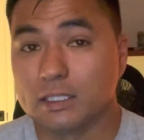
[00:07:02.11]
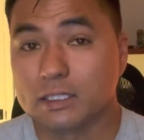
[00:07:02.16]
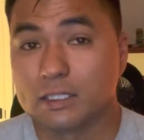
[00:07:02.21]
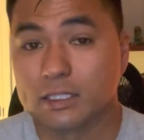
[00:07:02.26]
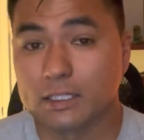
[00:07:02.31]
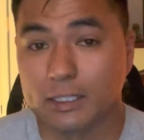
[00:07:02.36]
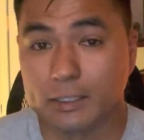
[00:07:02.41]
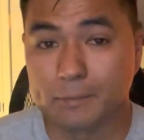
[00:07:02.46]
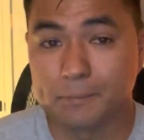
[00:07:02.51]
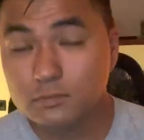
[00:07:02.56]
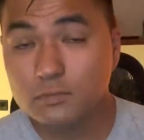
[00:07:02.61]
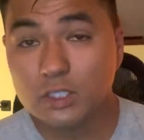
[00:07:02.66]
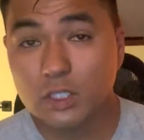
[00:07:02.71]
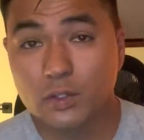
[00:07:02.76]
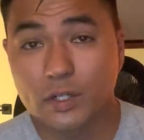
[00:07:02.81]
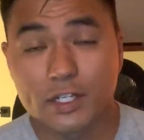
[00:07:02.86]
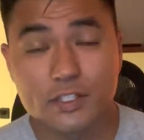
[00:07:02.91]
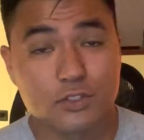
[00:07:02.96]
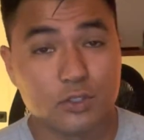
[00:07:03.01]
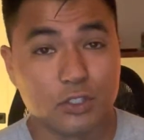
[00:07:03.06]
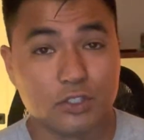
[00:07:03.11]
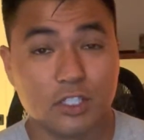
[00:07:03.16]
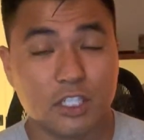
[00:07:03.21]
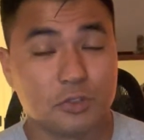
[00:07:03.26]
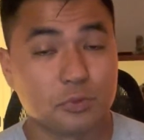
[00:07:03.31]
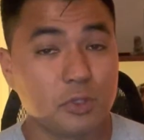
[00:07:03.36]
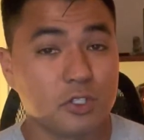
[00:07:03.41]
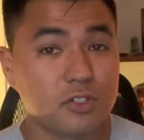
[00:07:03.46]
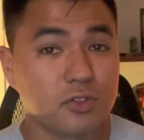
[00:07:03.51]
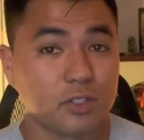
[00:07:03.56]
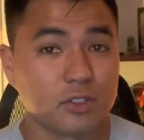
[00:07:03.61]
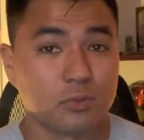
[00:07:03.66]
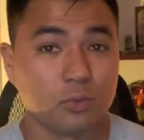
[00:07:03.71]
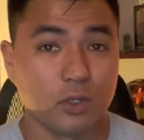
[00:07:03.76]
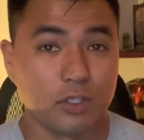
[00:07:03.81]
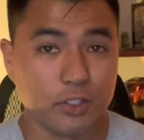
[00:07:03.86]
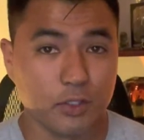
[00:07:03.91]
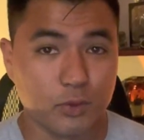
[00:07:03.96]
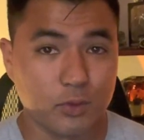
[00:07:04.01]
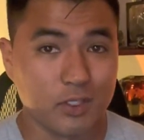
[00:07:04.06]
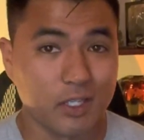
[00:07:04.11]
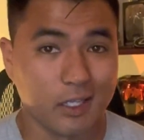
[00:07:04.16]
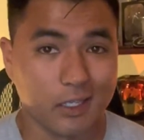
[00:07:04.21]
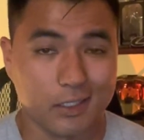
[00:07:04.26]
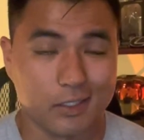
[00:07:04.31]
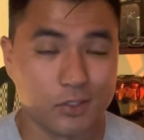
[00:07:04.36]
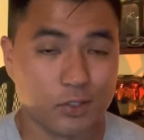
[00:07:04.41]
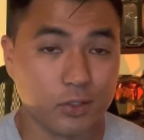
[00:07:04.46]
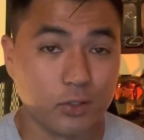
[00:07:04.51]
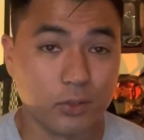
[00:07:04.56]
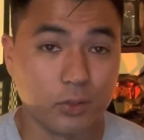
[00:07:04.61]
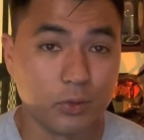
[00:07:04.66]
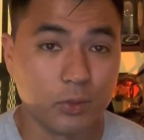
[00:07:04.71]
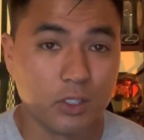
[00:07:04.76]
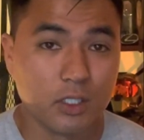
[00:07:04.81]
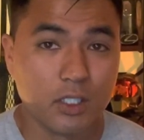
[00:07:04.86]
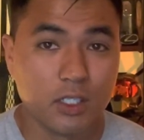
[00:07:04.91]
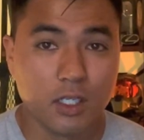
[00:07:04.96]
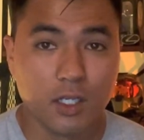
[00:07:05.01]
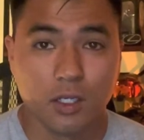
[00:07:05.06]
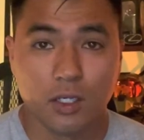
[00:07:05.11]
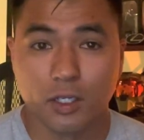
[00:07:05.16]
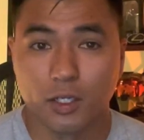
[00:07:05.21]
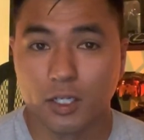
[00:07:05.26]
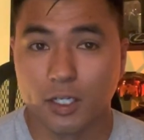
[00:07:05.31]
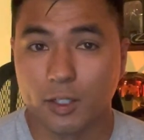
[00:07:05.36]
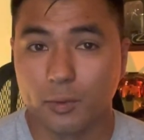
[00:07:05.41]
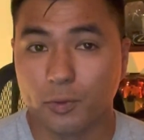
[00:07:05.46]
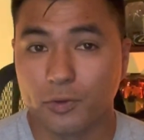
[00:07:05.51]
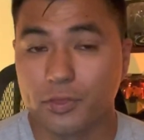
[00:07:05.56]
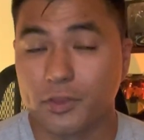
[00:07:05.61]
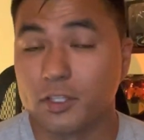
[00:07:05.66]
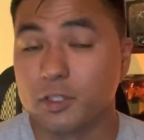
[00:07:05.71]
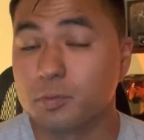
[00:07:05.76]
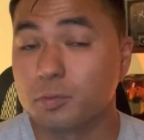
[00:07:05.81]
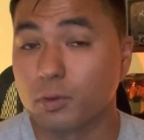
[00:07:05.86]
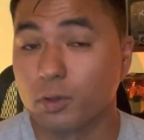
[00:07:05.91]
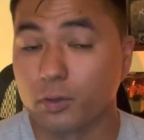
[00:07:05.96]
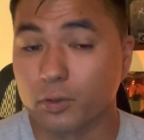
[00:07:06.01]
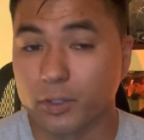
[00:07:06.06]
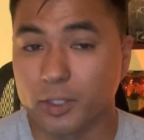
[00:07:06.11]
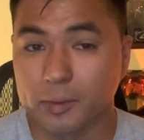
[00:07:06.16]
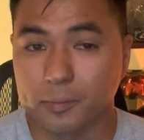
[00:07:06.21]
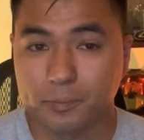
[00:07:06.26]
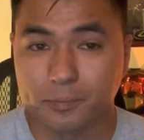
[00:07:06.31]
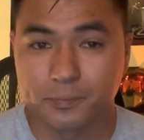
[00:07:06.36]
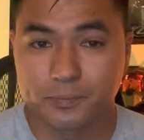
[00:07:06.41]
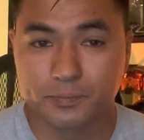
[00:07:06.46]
Okay, all right. So it does restrict what you can do with this program.